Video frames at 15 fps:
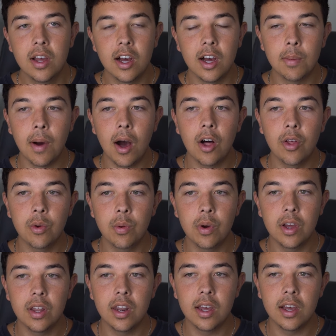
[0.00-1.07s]

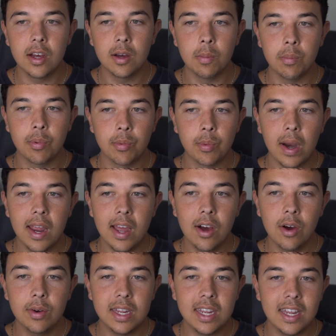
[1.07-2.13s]
Hollywood
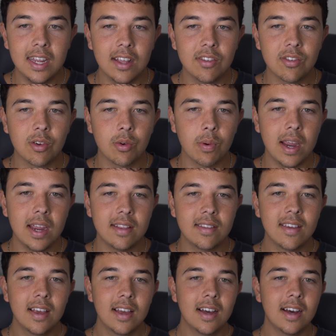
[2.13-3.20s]
Brown, he is
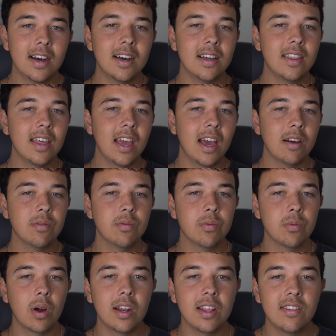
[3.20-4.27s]
great. They
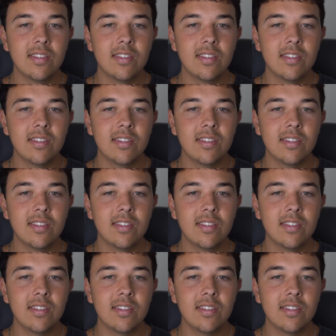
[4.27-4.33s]
have Ronnie